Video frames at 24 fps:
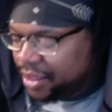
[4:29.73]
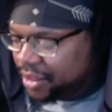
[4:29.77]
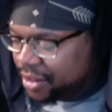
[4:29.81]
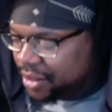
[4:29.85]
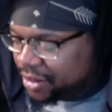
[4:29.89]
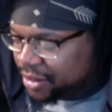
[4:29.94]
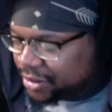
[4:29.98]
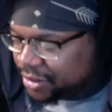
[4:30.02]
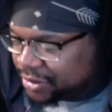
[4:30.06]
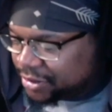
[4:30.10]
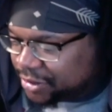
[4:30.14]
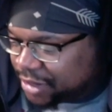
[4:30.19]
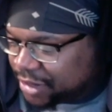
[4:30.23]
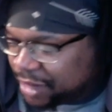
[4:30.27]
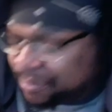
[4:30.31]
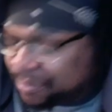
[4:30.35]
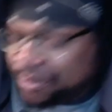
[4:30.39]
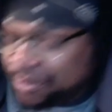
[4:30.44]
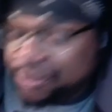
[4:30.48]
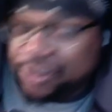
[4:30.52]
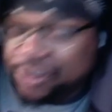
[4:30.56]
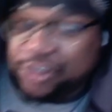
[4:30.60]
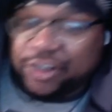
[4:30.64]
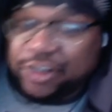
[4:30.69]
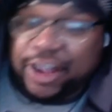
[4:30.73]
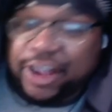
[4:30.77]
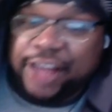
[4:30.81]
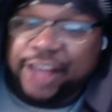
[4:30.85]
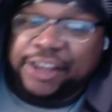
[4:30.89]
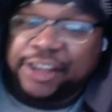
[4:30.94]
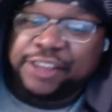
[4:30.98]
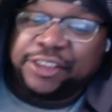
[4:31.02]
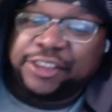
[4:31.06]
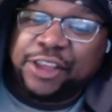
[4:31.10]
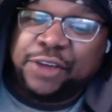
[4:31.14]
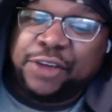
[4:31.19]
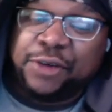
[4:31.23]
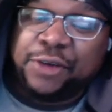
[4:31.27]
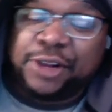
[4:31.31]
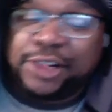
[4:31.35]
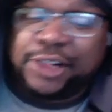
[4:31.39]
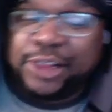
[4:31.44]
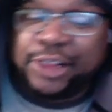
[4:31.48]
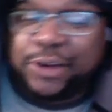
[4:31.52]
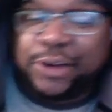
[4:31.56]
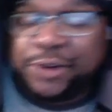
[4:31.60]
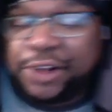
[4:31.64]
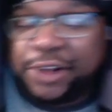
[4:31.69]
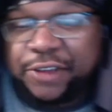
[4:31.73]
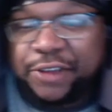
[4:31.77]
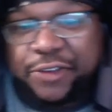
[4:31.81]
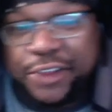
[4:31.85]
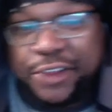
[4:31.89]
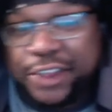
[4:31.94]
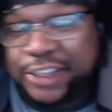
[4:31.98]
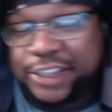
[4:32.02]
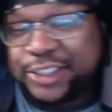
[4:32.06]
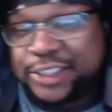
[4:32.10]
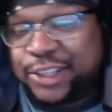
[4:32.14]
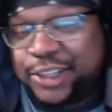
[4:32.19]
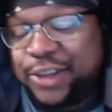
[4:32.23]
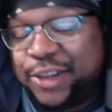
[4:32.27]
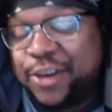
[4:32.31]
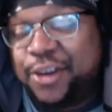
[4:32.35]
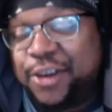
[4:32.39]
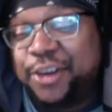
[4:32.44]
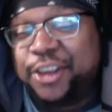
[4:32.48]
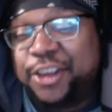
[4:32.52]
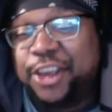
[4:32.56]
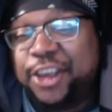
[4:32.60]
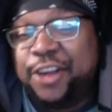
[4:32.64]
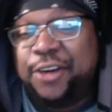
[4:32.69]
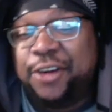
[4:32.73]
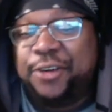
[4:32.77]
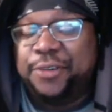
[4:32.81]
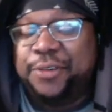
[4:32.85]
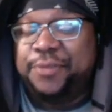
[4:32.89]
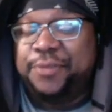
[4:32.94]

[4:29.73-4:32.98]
So they've been trying to deal with cloning for this long, yo.